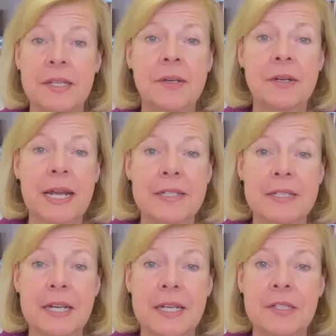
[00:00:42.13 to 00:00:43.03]
the, in the United
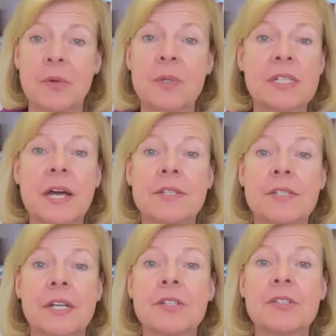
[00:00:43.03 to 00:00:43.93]
States, and
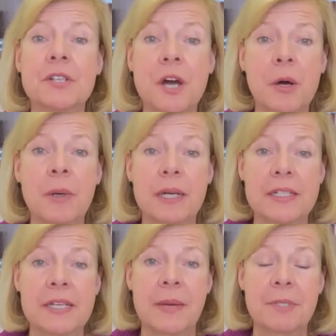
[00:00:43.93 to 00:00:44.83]
Wisconsin is no
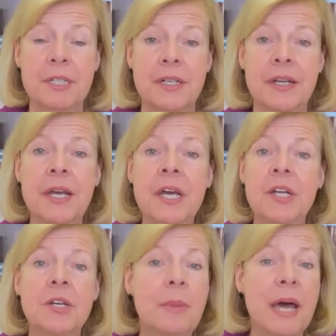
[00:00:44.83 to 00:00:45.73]
exception.
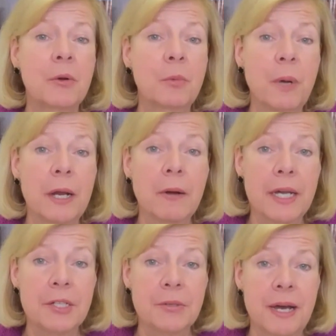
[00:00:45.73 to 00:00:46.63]
No matter where
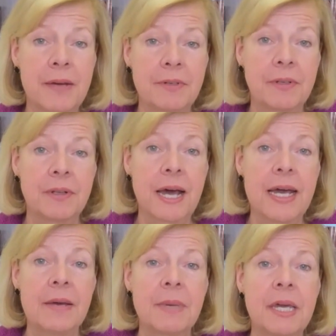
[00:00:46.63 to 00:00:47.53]
I travel,
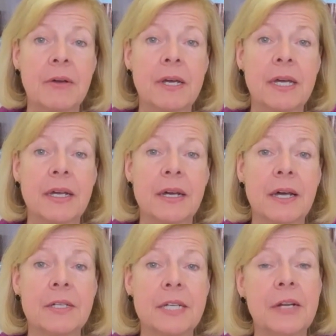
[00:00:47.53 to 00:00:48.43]
I am hearing
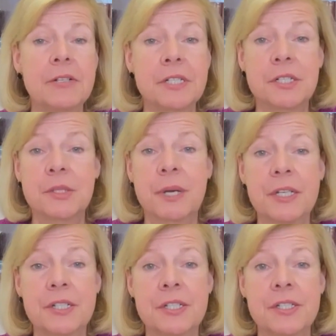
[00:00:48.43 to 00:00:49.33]
uh, dire
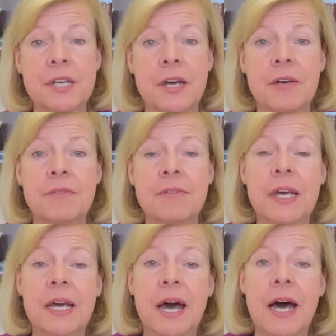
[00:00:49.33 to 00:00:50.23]
situations of
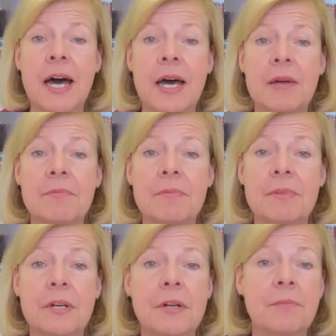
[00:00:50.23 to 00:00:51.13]
uh,
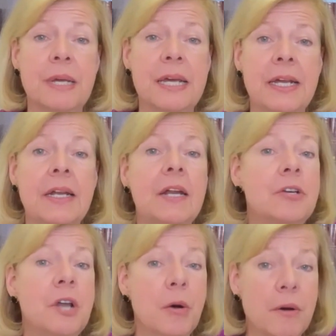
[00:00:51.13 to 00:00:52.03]
there being
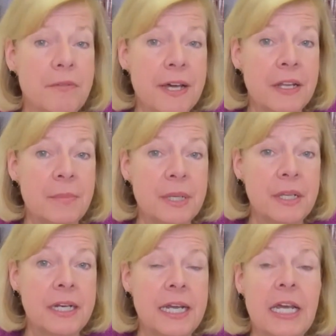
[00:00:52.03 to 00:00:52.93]
no
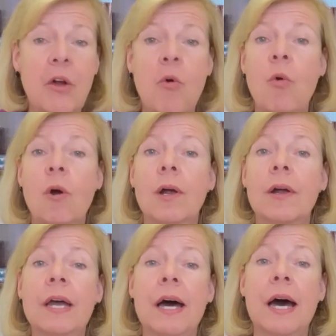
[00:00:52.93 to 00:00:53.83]
availability
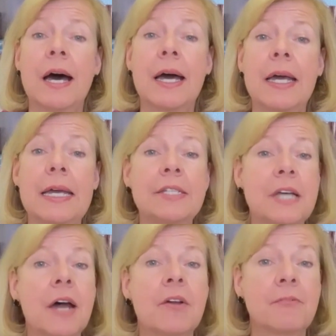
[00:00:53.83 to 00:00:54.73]
or uh,
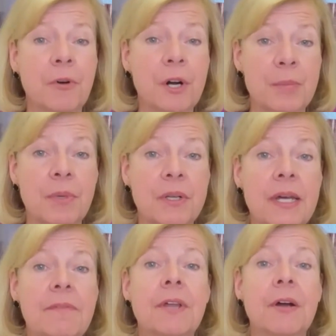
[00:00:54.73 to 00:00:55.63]
it's
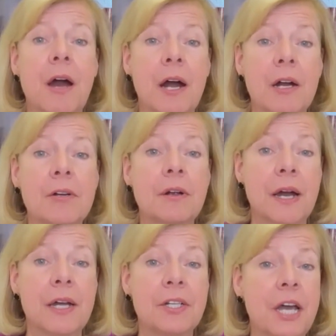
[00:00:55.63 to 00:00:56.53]
unaffordable if there are
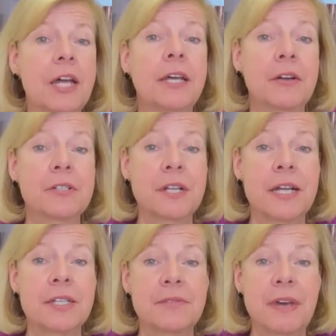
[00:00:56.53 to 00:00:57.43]
uh, child care
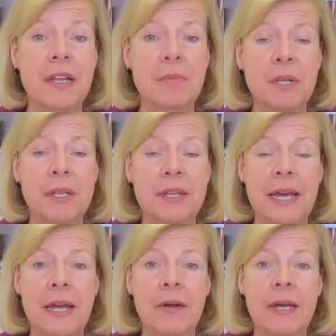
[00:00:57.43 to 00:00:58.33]
slots available in
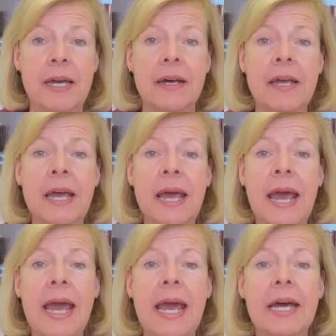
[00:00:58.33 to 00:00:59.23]
the area.
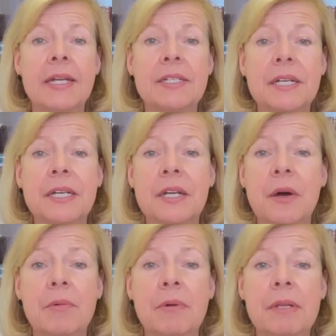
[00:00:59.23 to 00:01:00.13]
And you
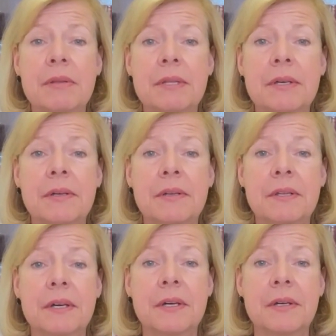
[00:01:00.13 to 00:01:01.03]
know, the
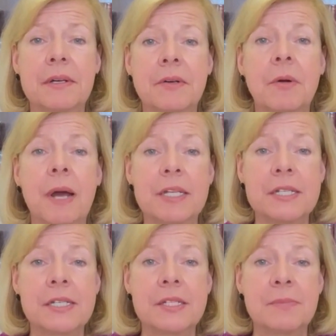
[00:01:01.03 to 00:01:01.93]
the
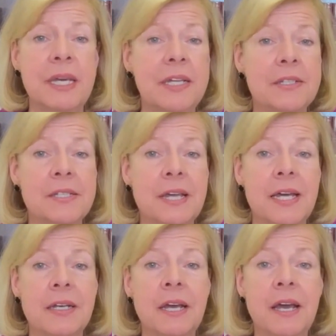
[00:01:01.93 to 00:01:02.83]
crisis means
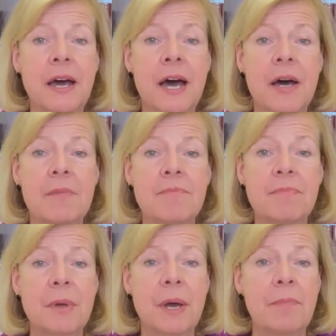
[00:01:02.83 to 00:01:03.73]
that
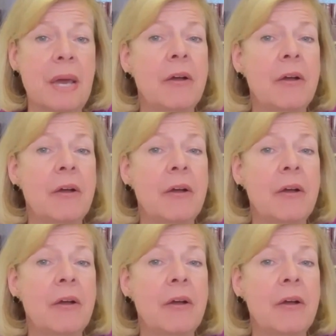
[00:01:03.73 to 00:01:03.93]
um, uh,